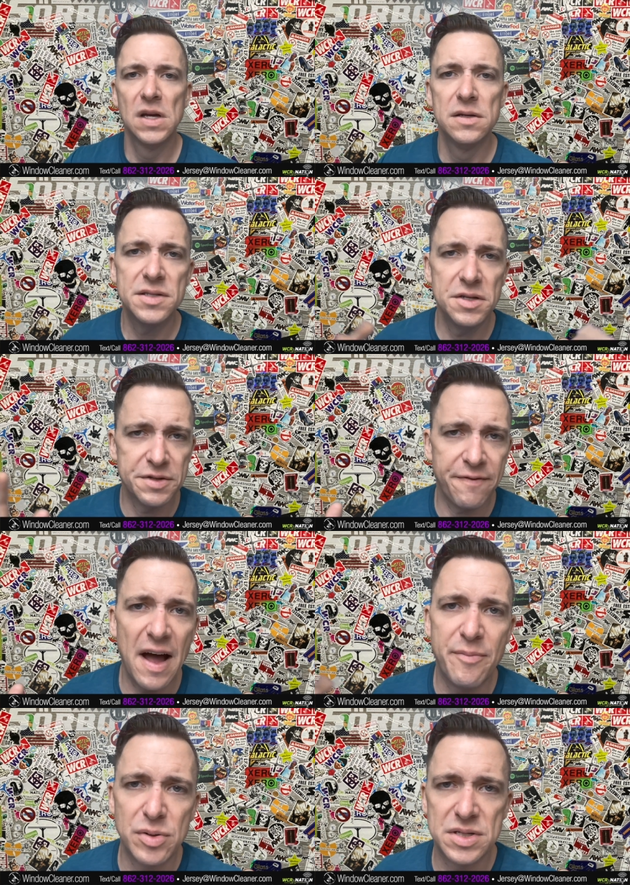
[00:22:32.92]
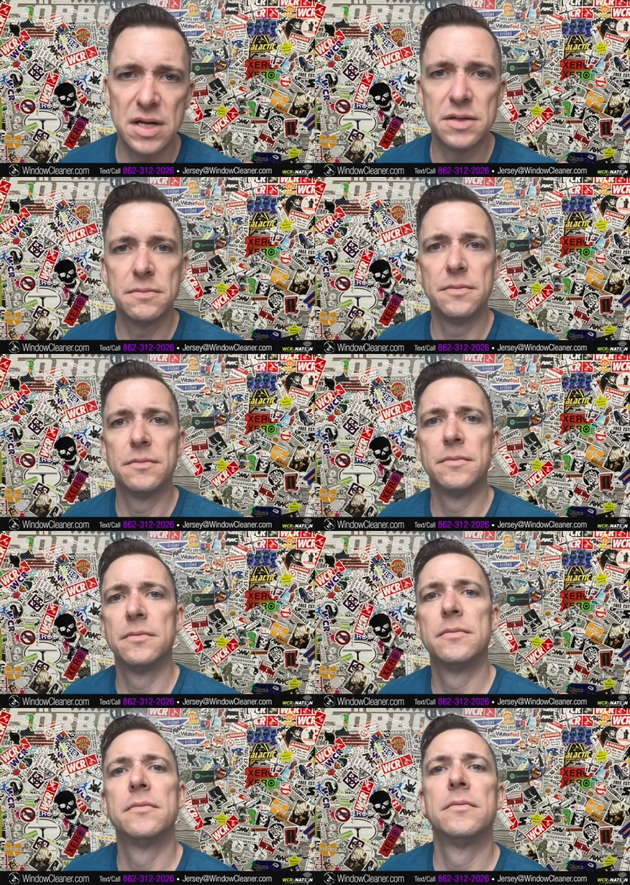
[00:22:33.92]
say there's a five percent
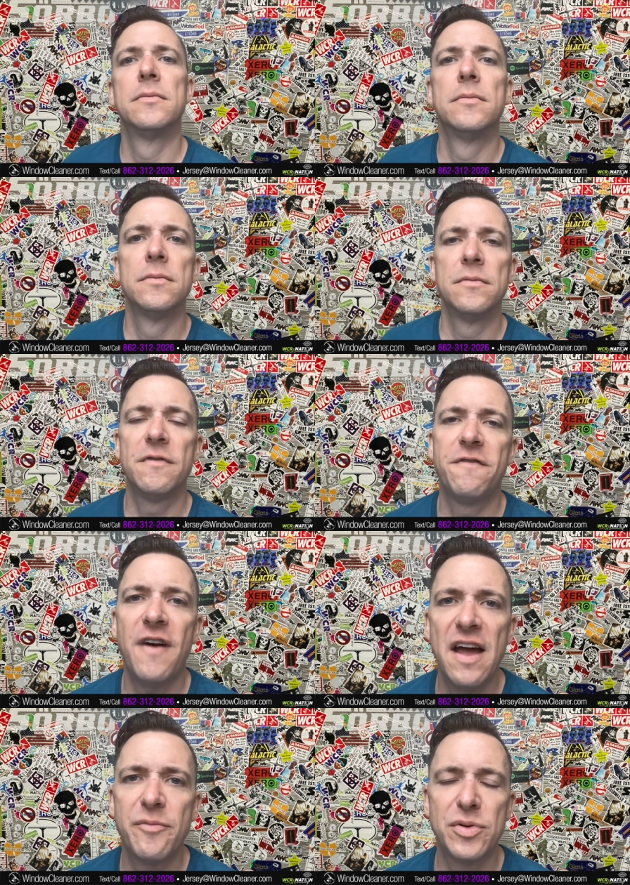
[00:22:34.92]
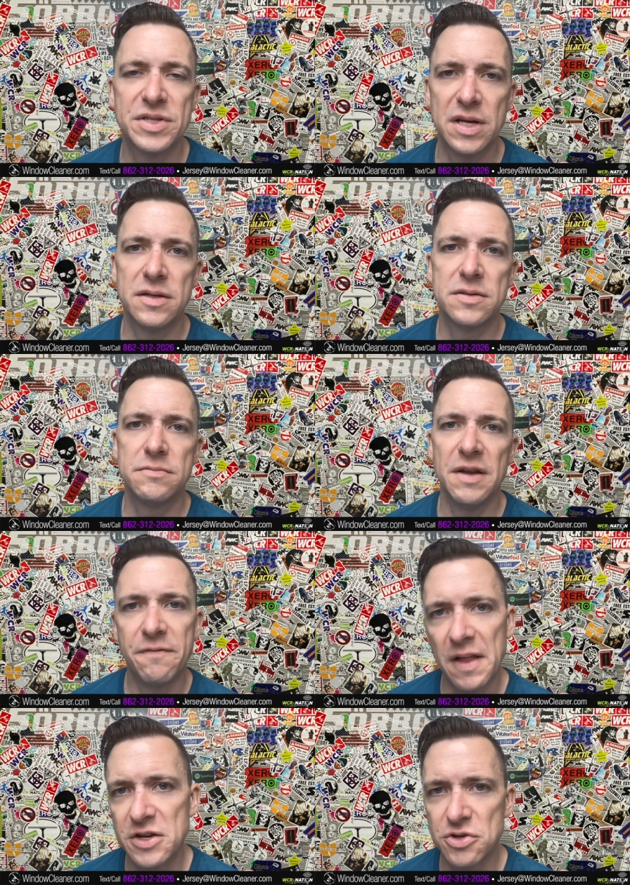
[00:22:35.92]
five percent
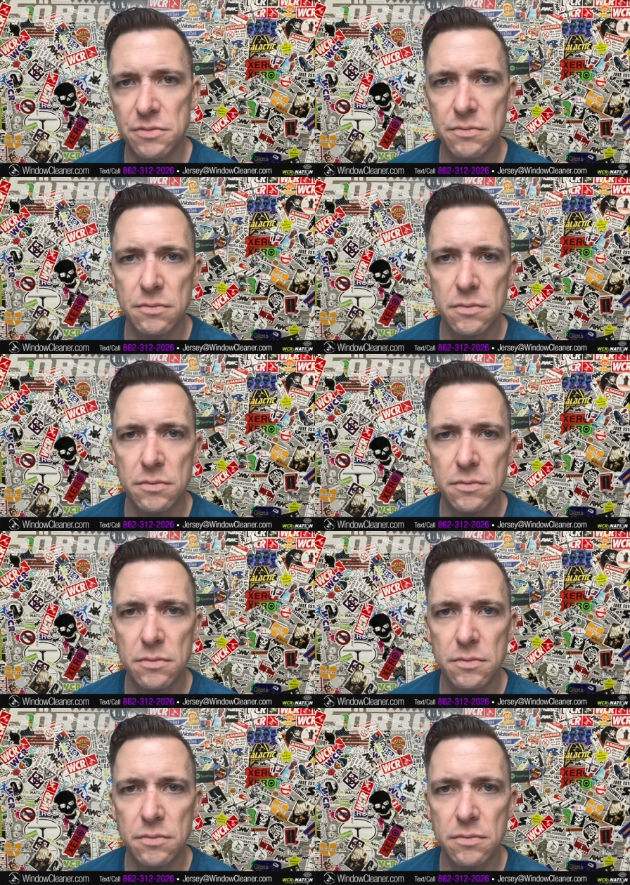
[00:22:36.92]
inflation,